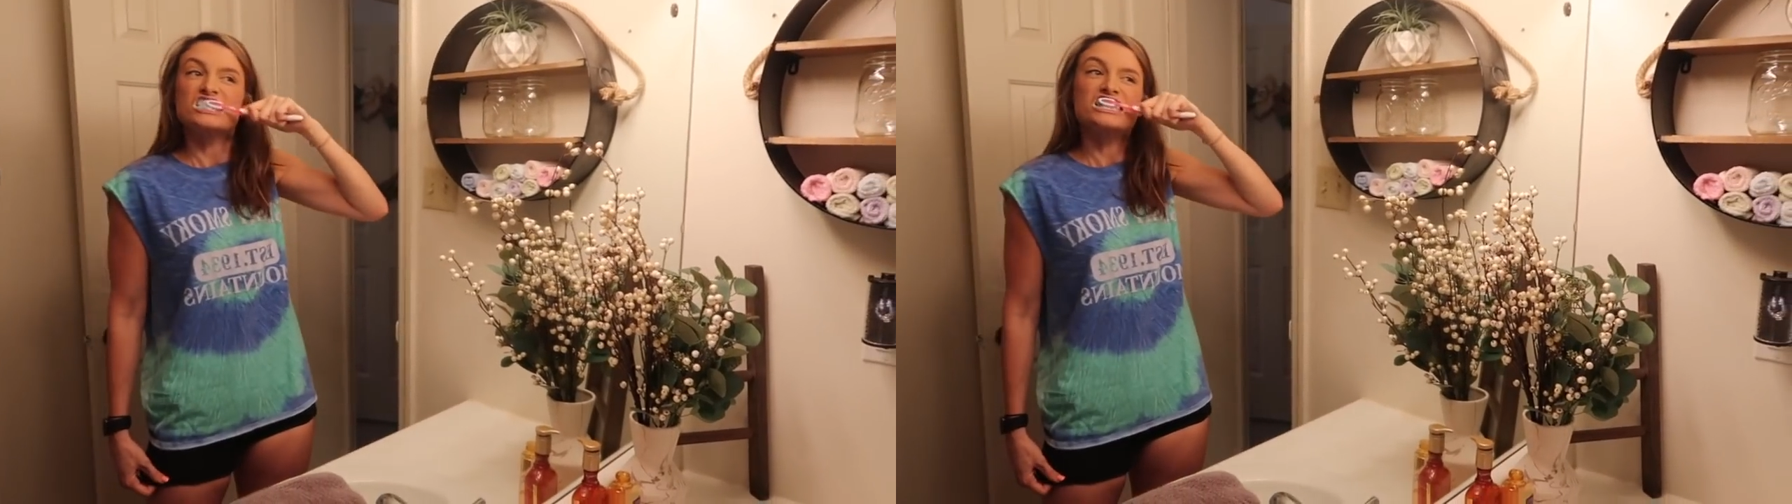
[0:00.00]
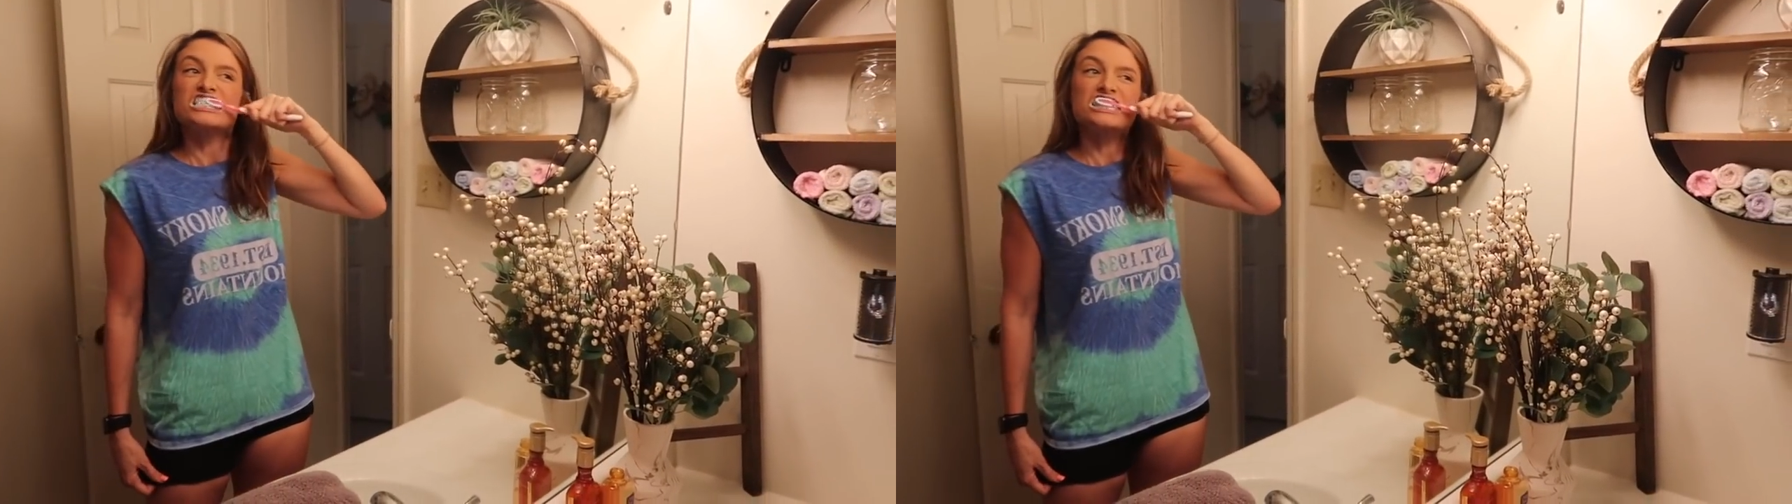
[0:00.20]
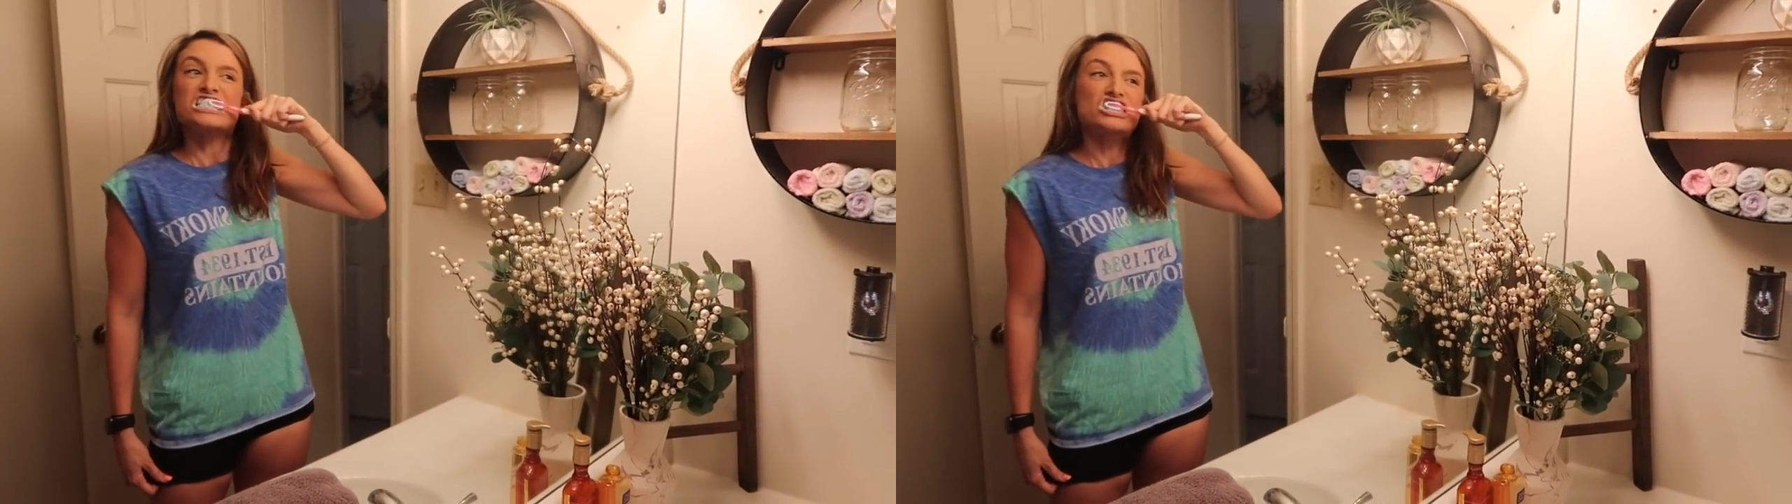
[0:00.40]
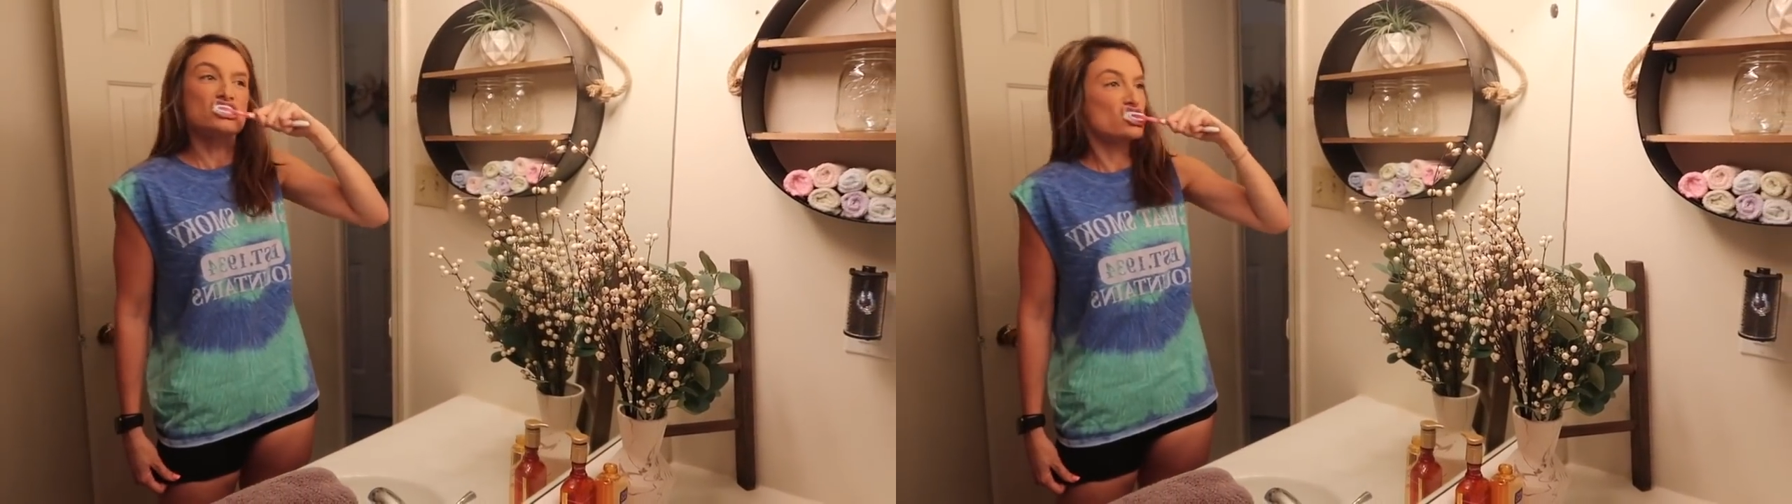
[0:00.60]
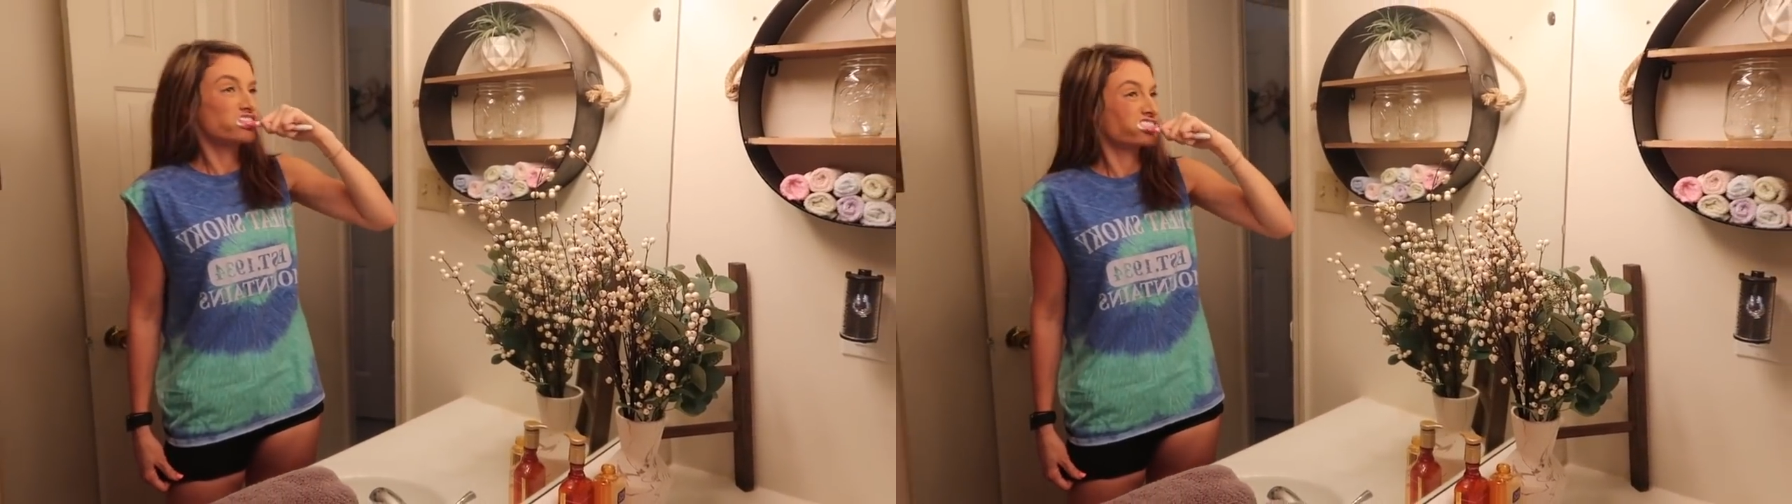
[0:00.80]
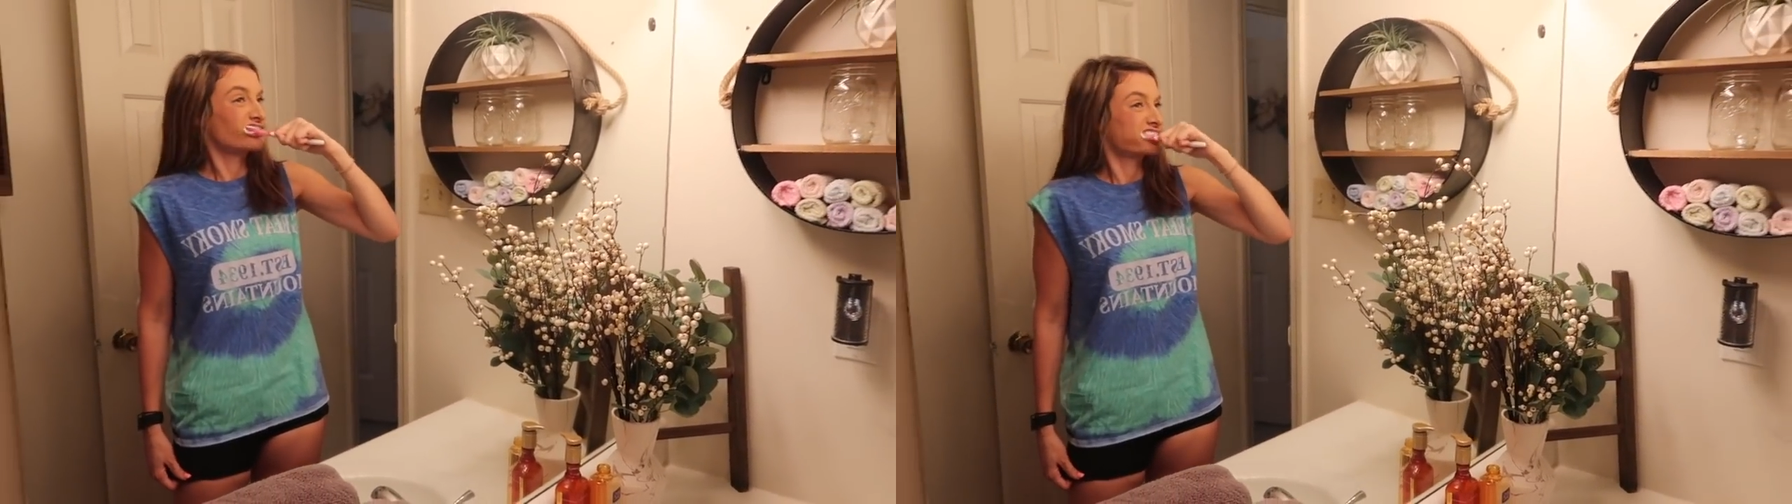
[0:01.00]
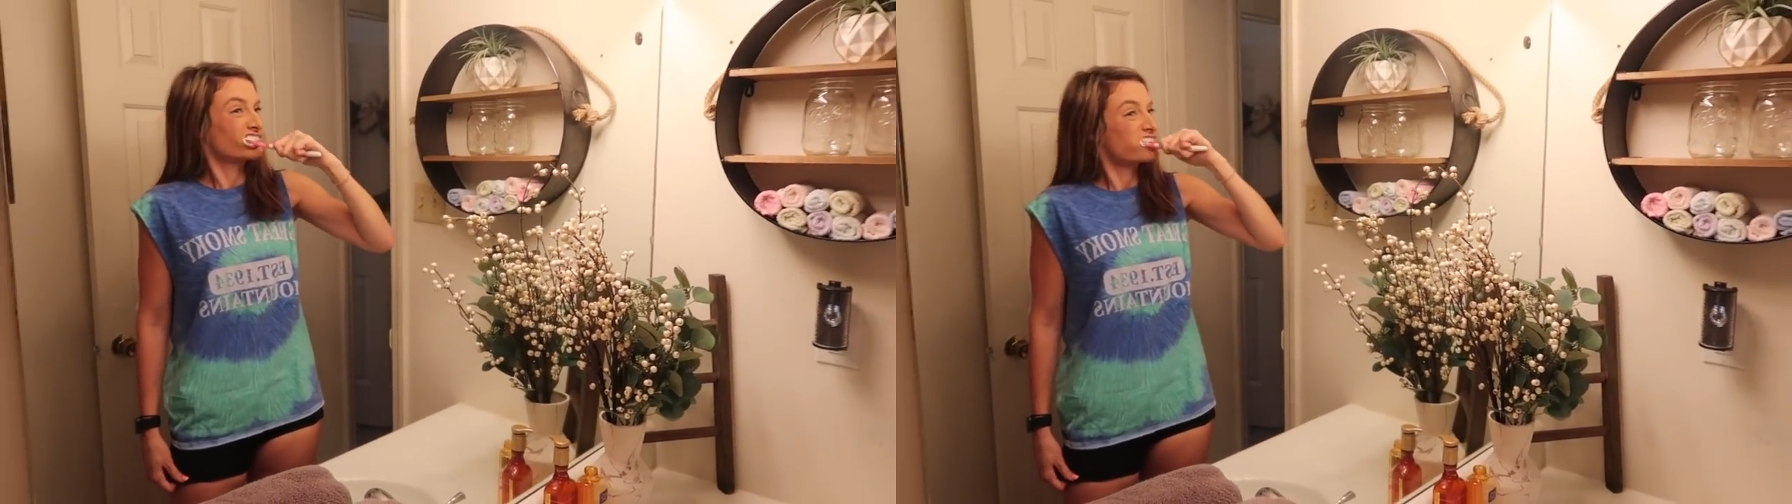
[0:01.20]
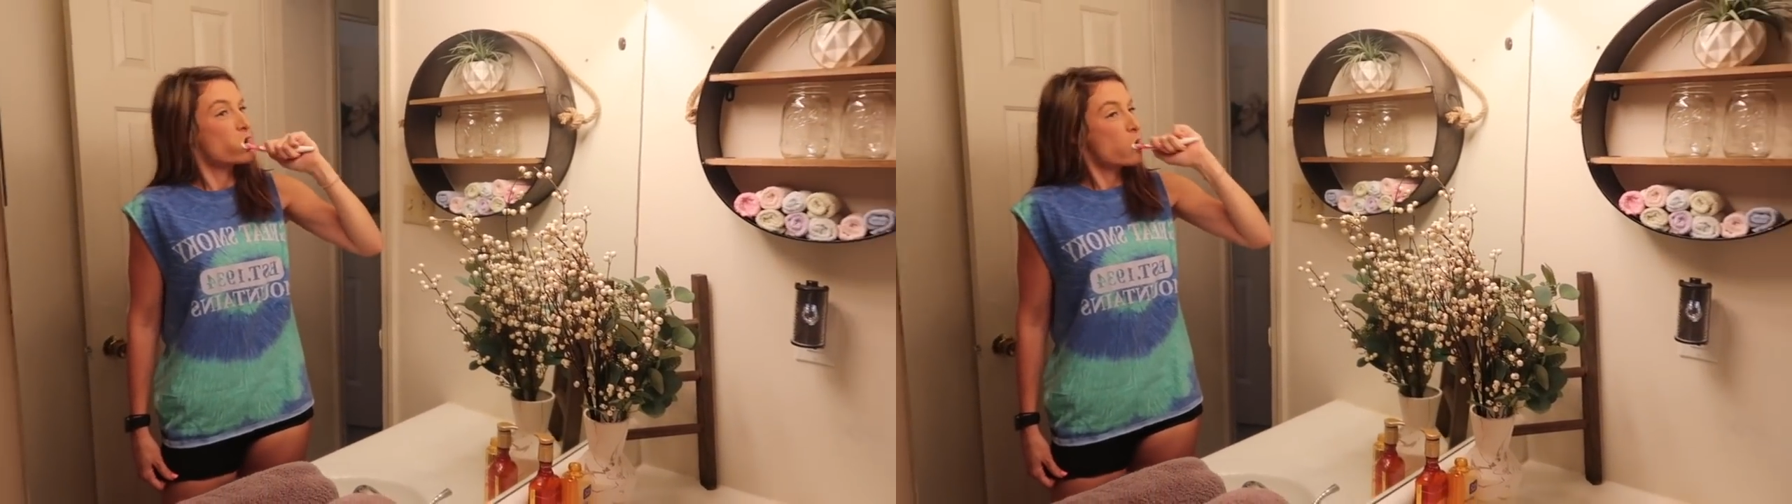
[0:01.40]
Y'all, I hardly